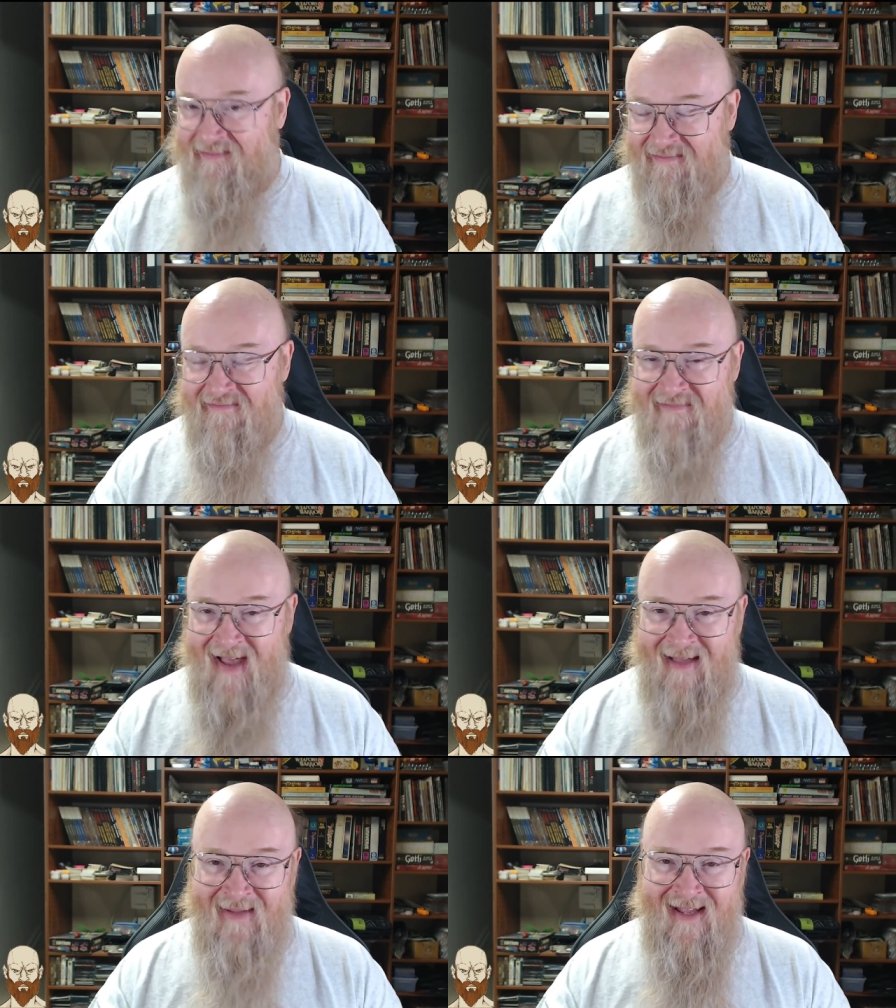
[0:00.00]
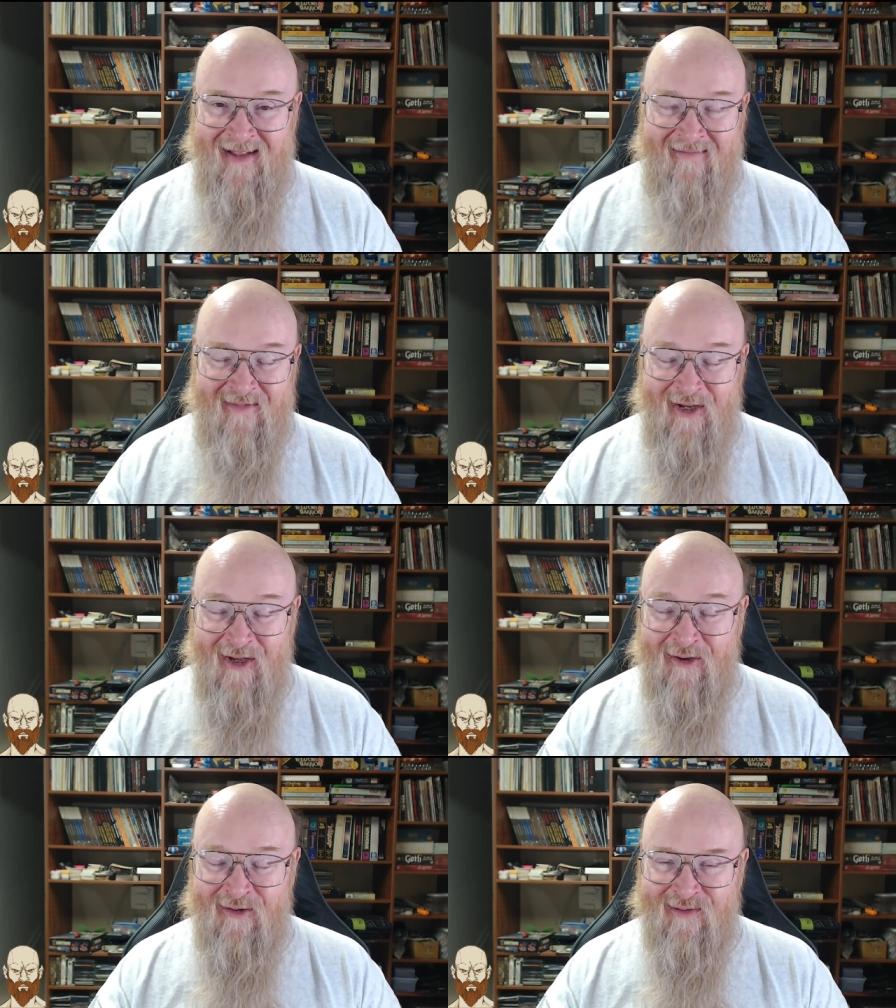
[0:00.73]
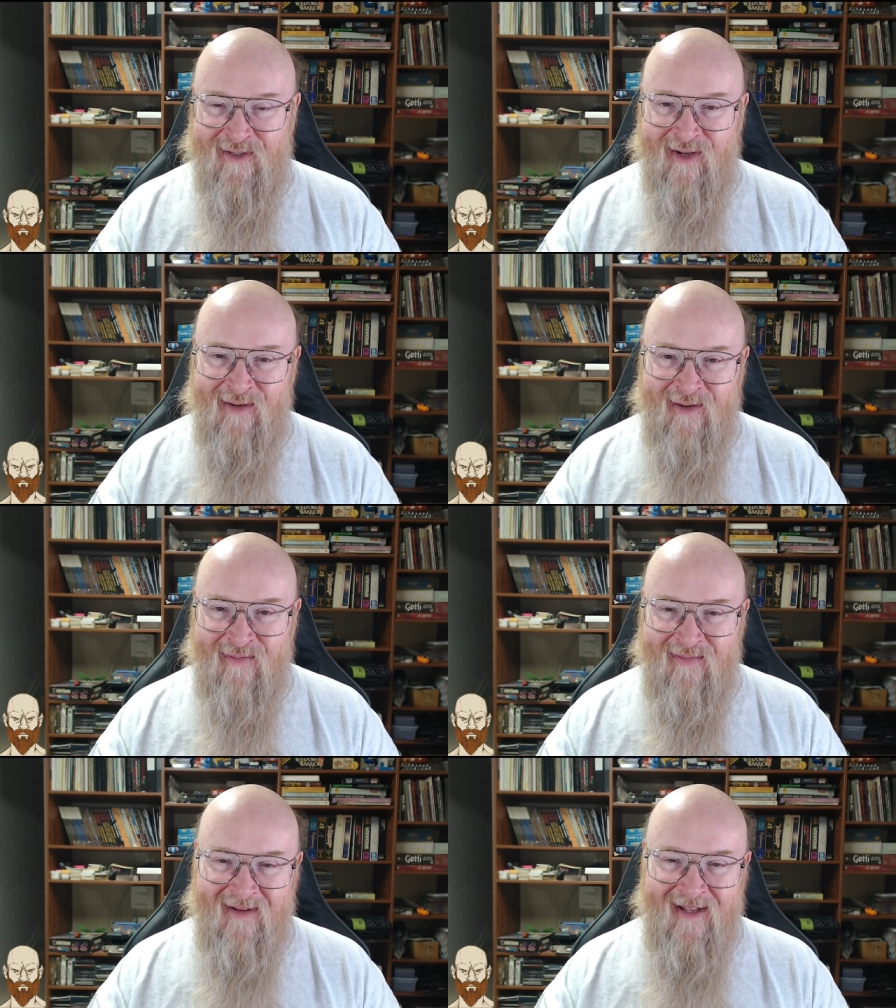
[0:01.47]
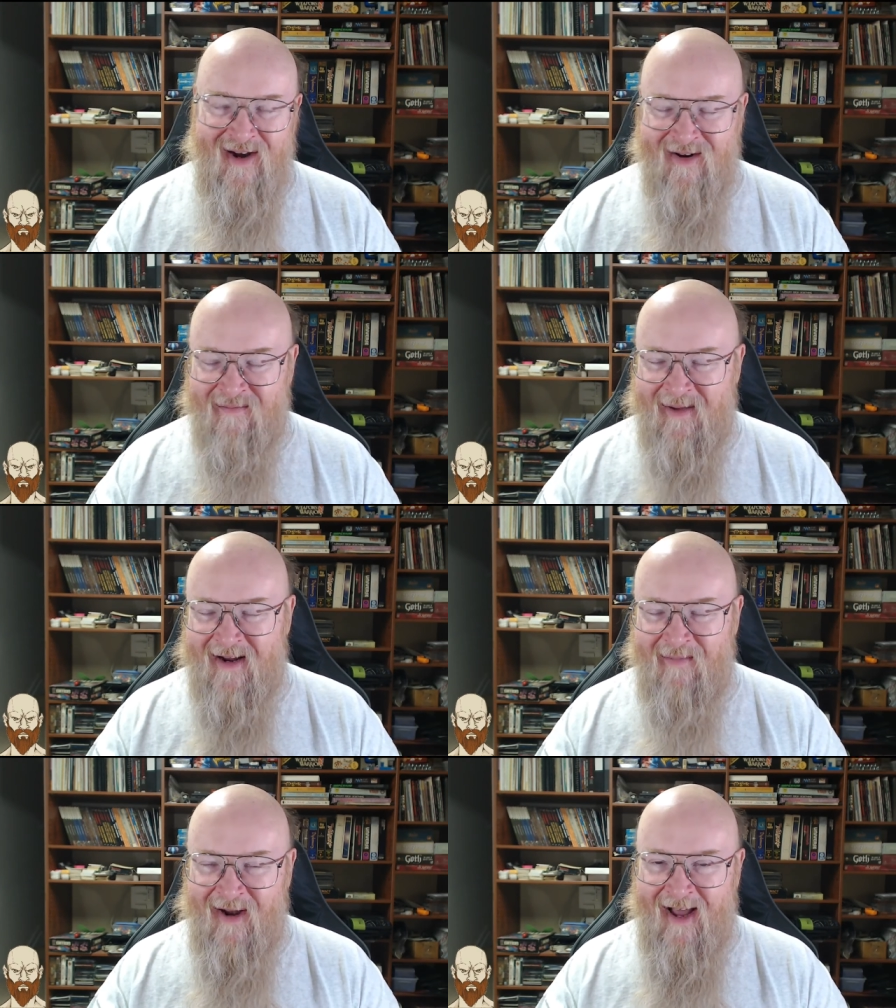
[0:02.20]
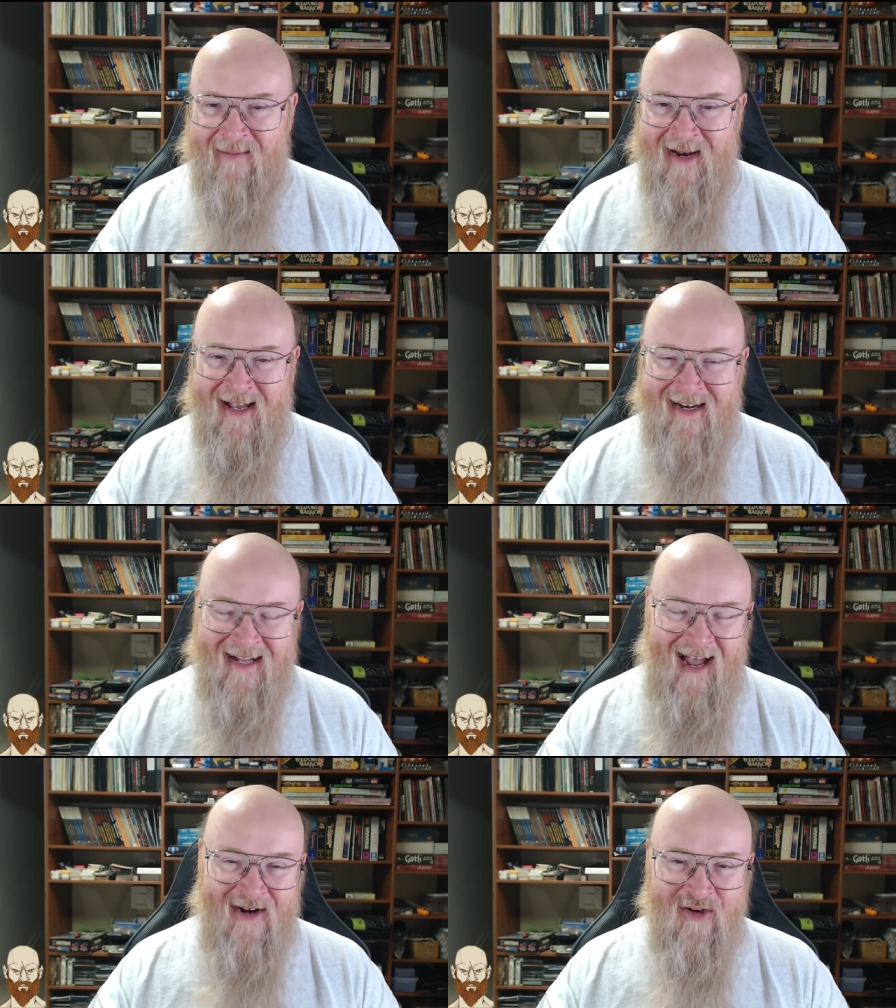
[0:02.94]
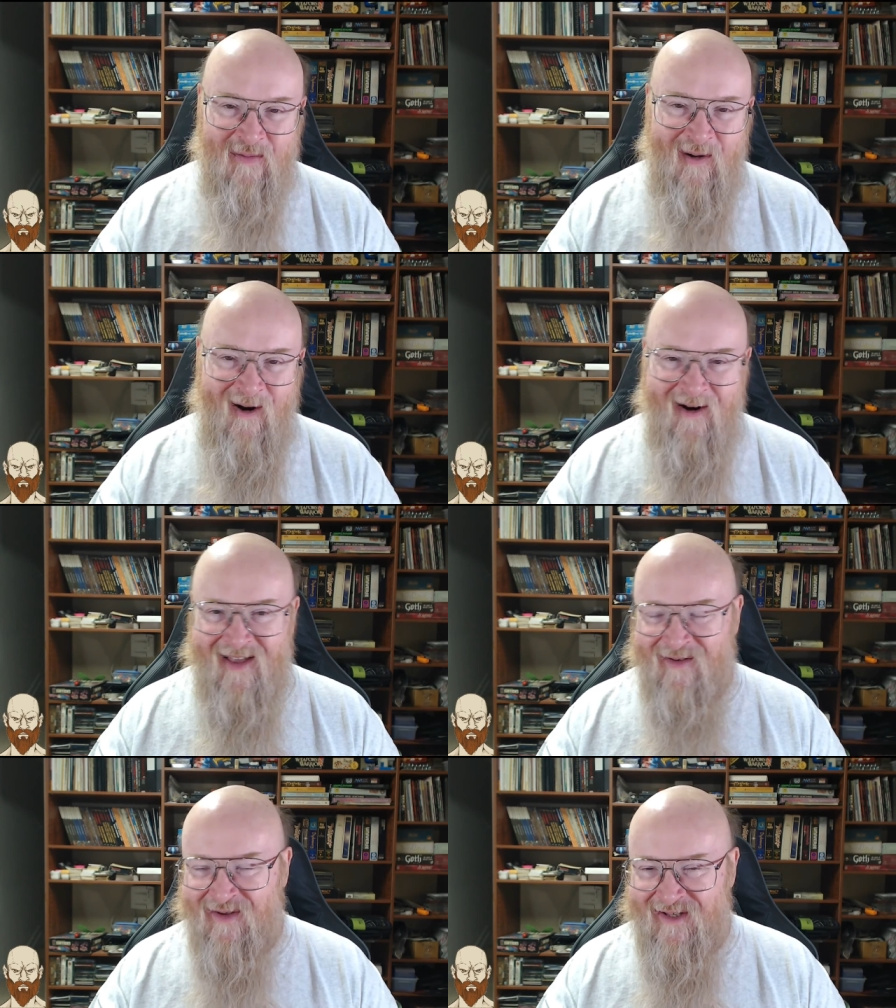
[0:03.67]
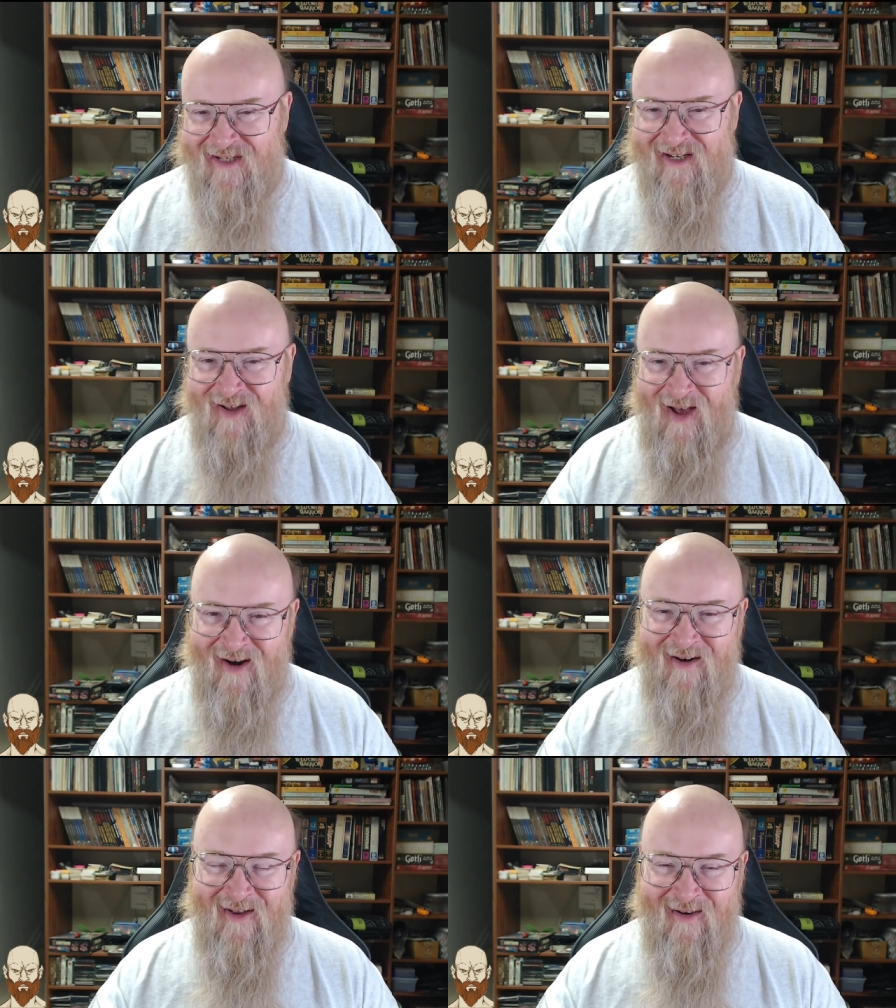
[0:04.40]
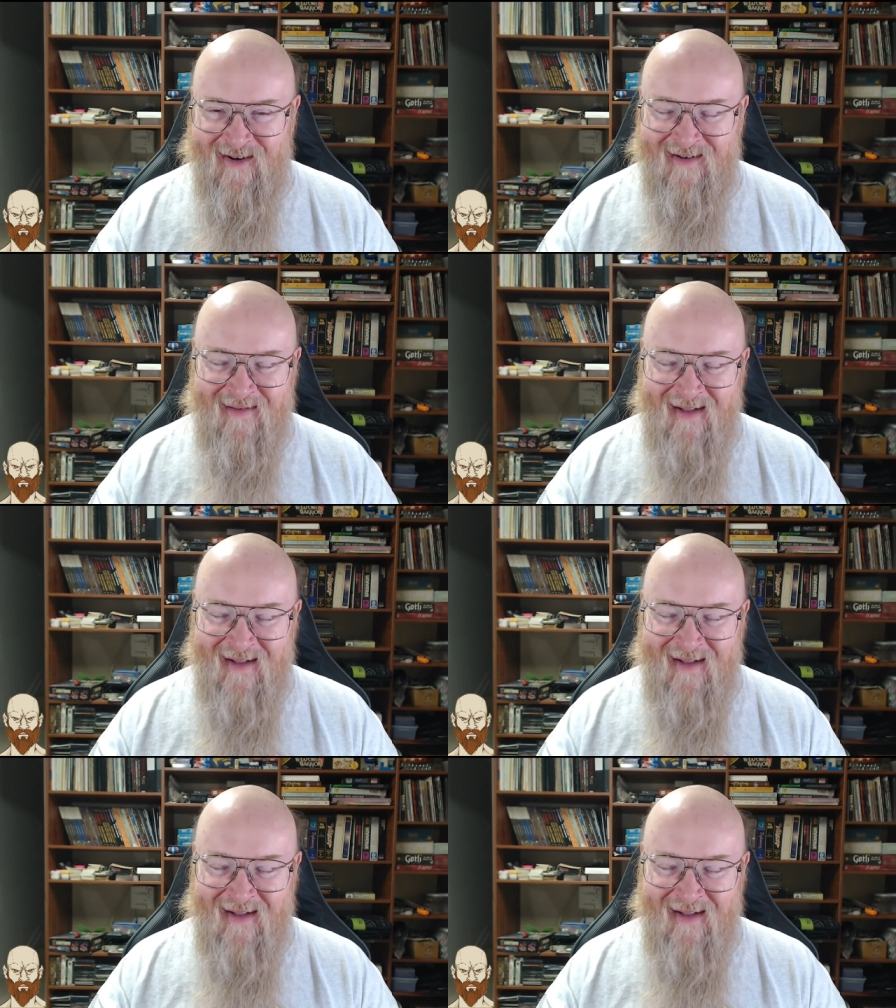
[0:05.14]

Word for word: maybe two. So you you know, depending upon how many attacked your party, you can slaughter, you can